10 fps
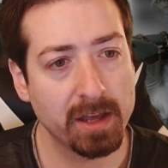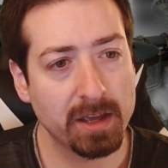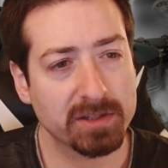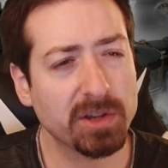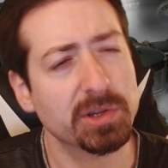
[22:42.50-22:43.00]

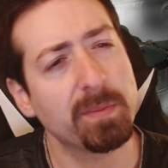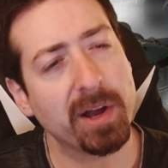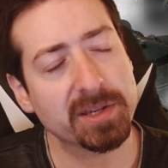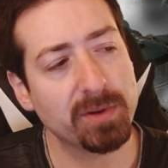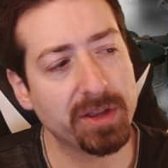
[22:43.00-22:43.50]
It's also
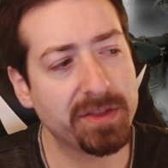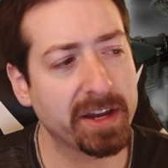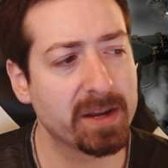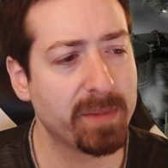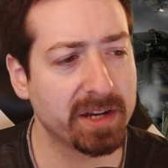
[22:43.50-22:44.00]
possible that they
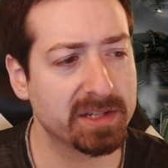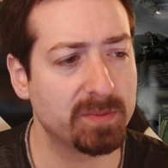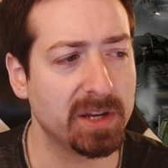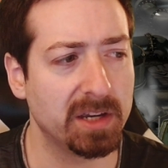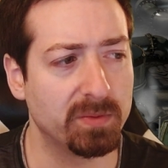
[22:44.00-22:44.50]
combine
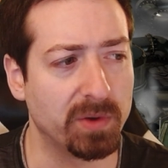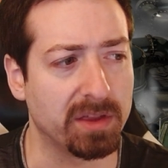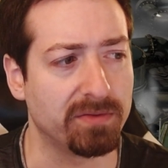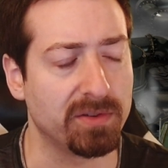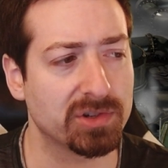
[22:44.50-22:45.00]
speed with
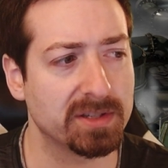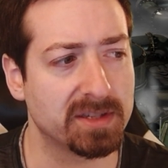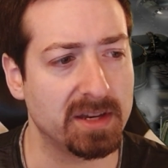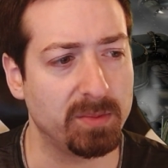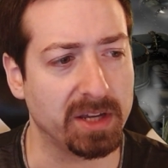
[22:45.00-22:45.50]

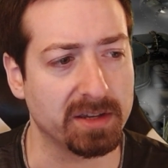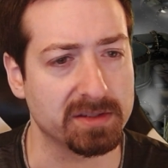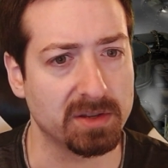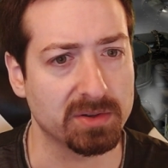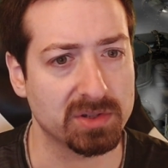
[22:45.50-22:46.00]
efficiency, because
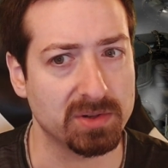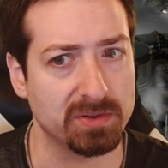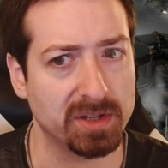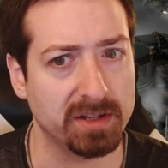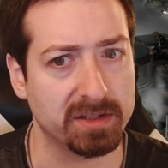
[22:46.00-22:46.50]
those two
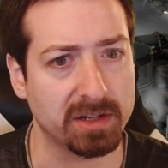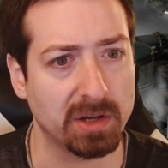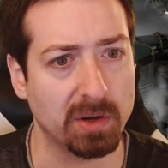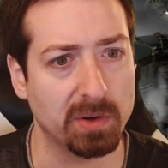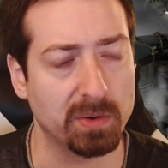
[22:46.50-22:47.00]
tend to
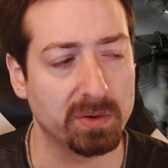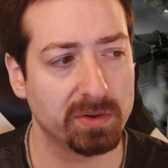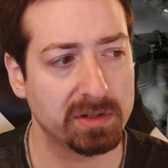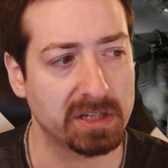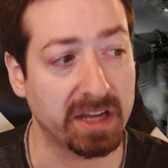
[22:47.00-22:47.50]
go
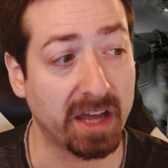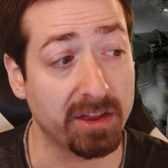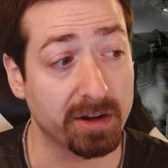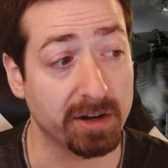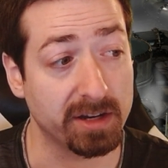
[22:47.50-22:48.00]

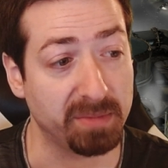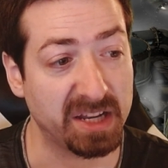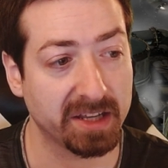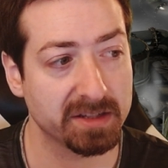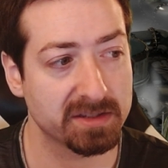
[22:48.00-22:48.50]
together in
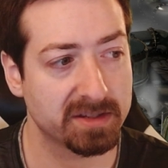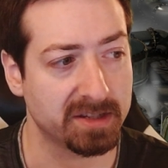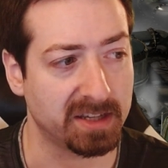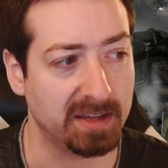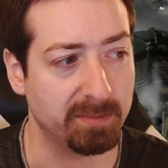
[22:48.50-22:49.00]
beacons
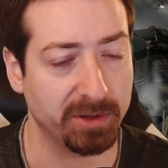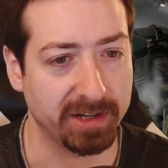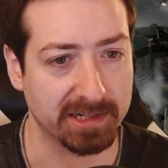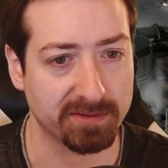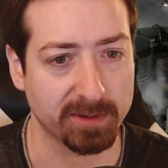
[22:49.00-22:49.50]
to keep
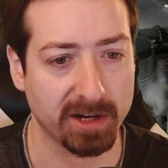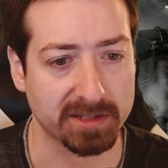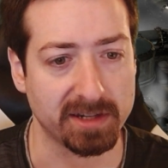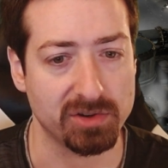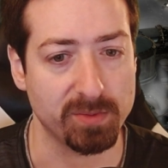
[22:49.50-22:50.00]
buildings from
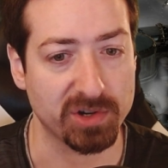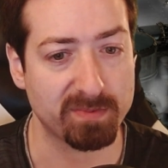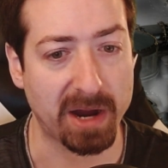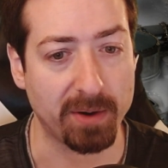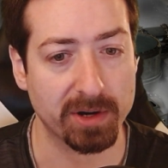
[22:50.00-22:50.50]
costing too much
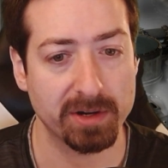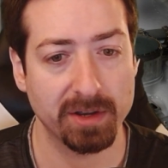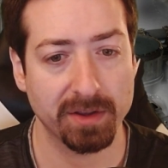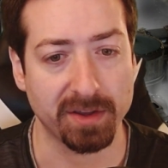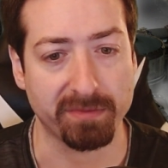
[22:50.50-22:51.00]
power,
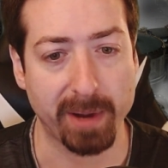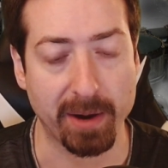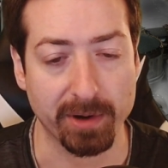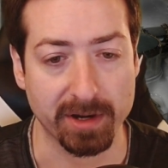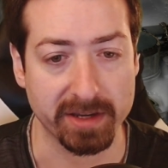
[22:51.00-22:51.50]
if
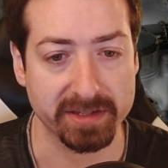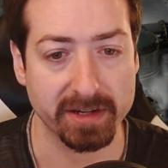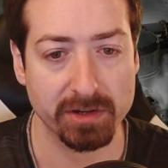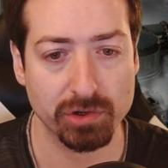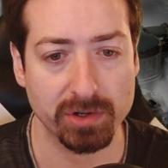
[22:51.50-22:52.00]
power is an
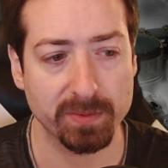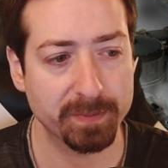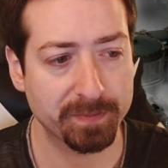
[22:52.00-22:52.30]
issue.